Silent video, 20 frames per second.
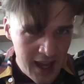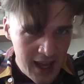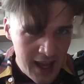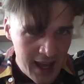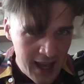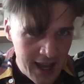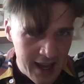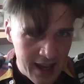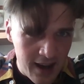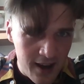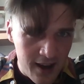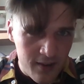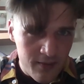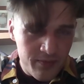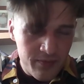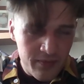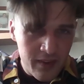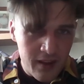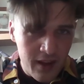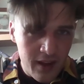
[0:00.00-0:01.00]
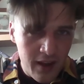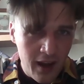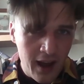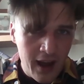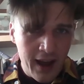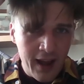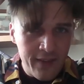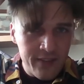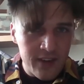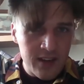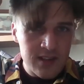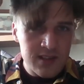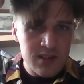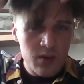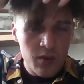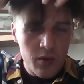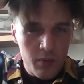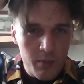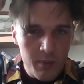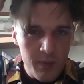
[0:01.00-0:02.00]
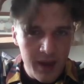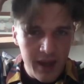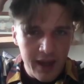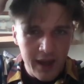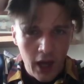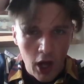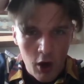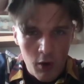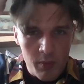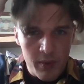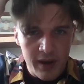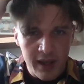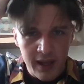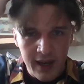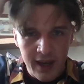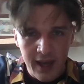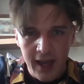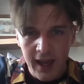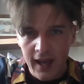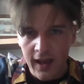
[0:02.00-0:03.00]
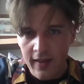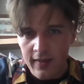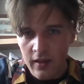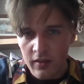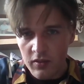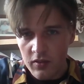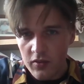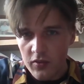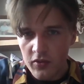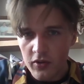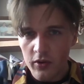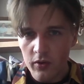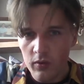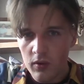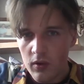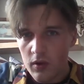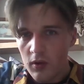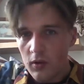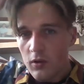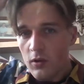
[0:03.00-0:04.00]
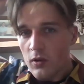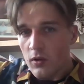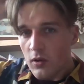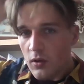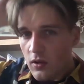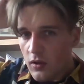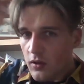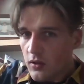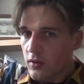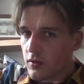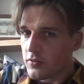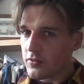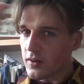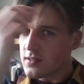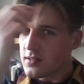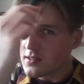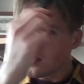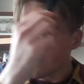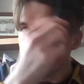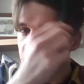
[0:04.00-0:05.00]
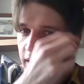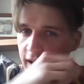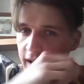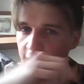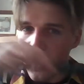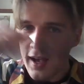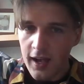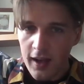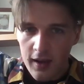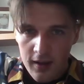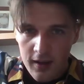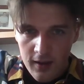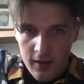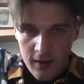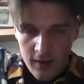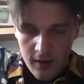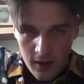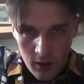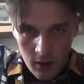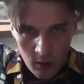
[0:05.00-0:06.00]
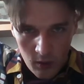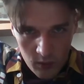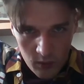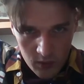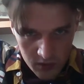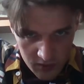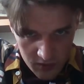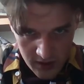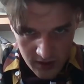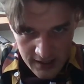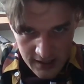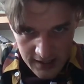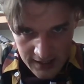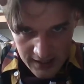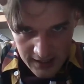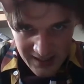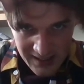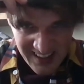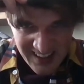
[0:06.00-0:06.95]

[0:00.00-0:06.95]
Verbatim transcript: Here, I had this sort of big opening in here, and then through the front of my hair was really